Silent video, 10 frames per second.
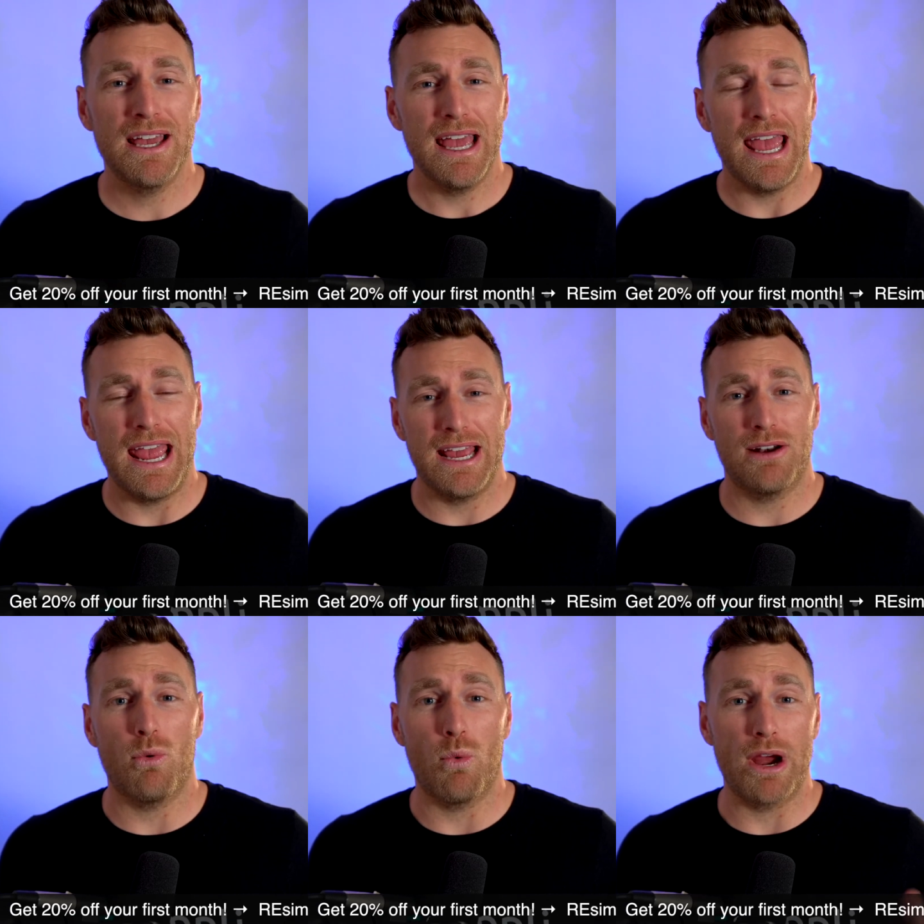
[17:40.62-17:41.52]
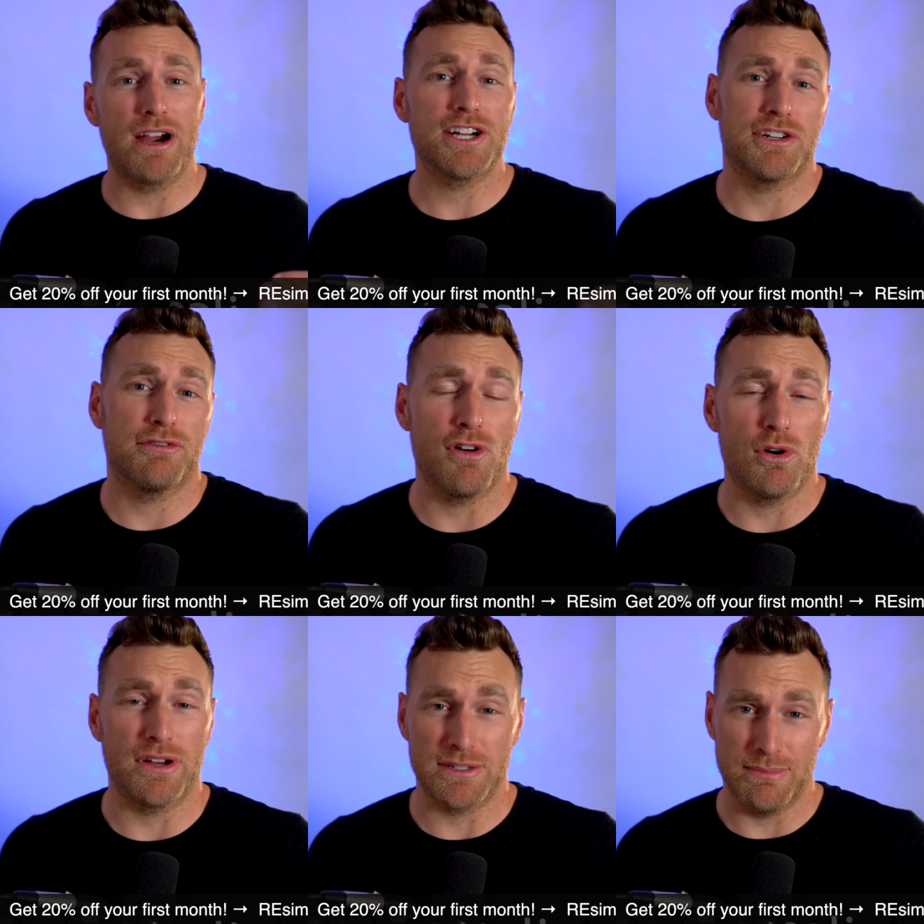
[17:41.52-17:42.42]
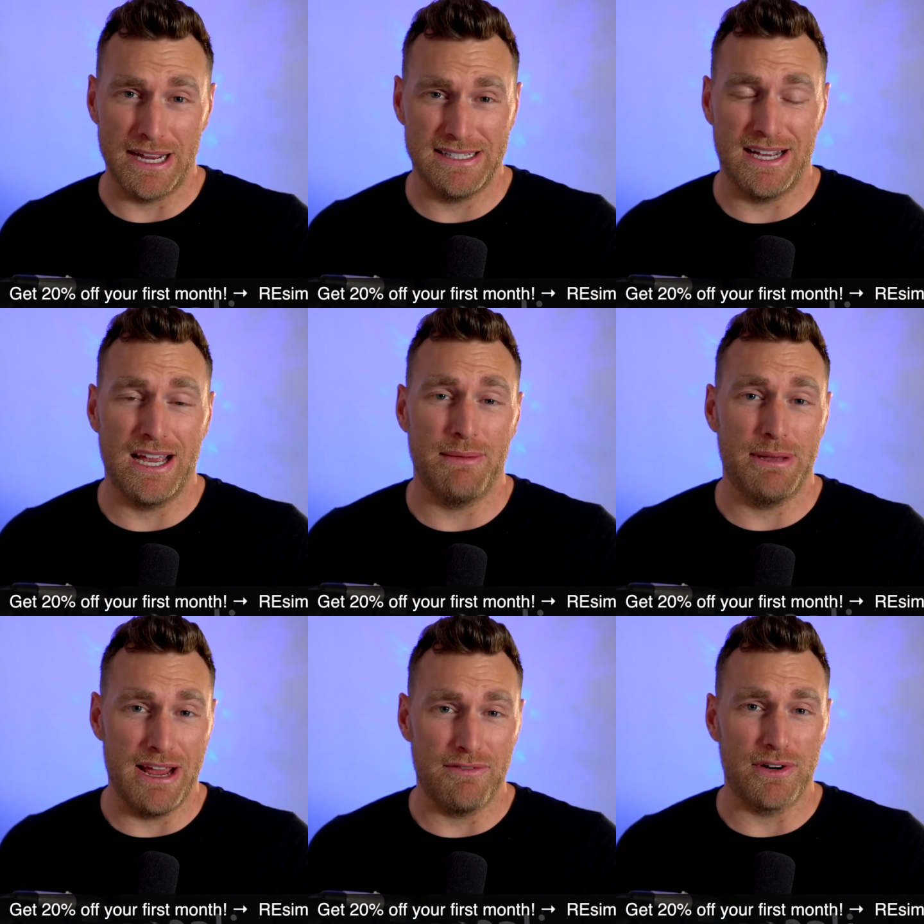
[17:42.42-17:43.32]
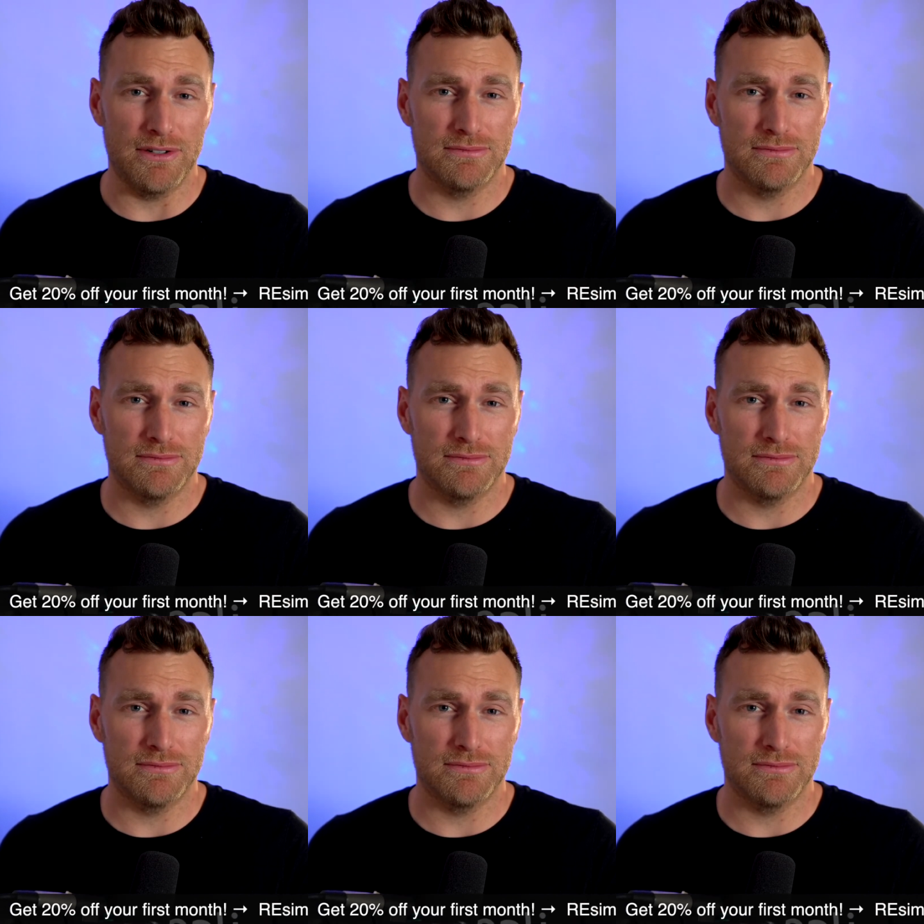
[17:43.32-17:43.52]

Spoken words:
and where I should focus my time and effort.